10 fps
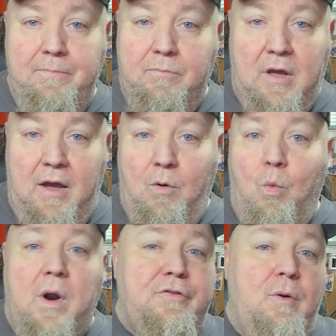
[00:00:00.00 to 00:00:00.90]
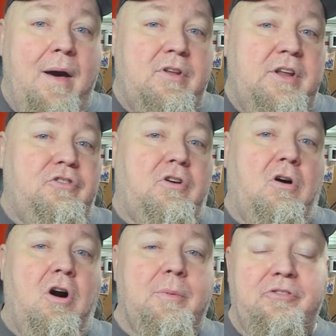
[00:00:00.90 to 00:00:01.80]
Okay. What if you have an injured
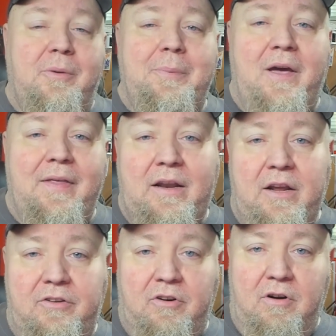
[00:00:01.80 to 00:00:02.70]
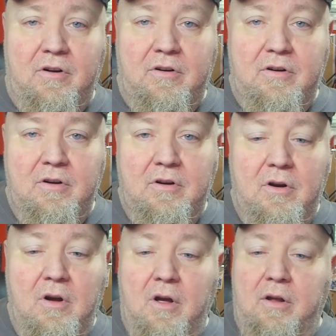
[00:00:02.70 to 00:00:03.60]
arm or something of that nature?
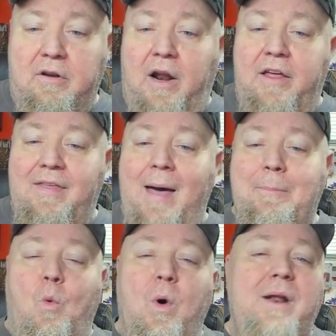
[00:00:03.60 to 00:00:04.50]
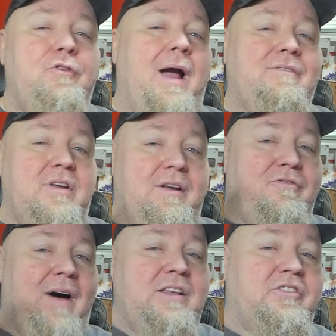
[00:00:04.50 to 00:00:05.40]
Not only that, but what if you're having to
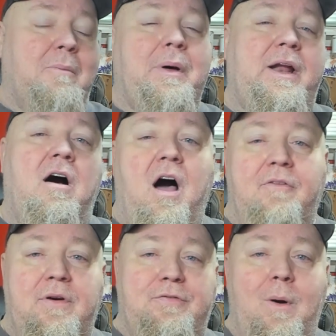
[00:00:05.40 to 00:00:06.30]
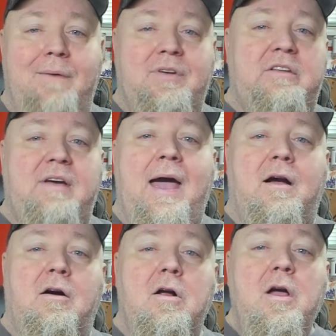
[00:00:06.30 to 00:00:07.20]
fight somebody off, if you have an
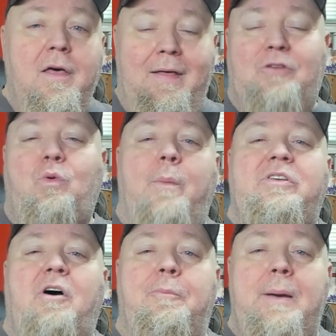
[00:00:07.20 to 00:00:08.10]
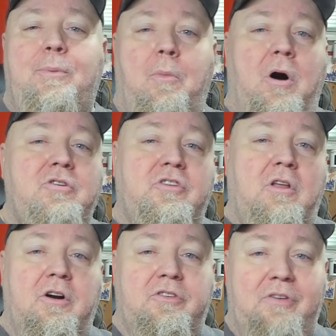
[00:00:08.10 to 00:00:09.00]
attacker? That's why we tell people martial
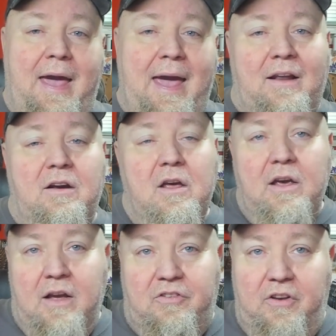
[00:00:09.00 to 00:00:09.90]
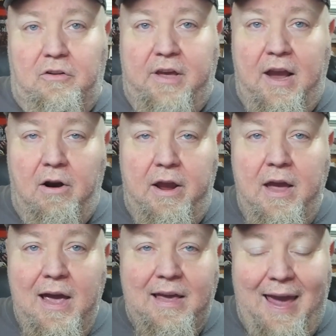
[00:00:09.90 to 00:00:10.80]
arts and concealed carry
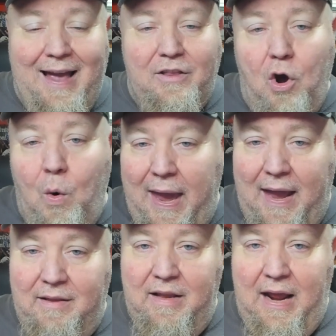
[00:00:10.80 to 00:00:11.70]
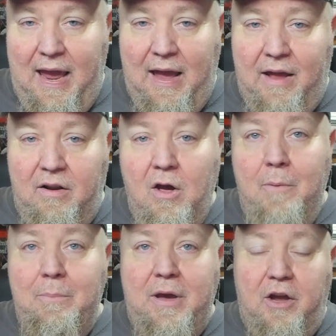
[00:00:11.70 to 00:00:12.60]
can go hand in hand,
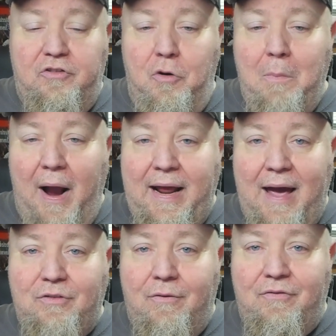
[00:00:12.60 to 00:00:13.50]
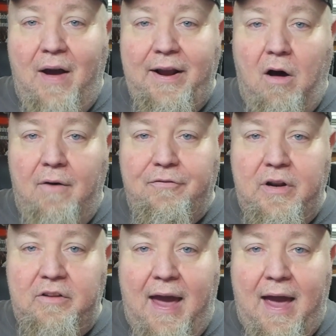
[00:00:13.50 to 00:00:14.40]
because you might have to fight off an
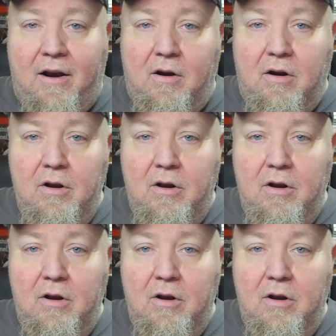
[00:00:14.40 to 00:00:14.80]
attacker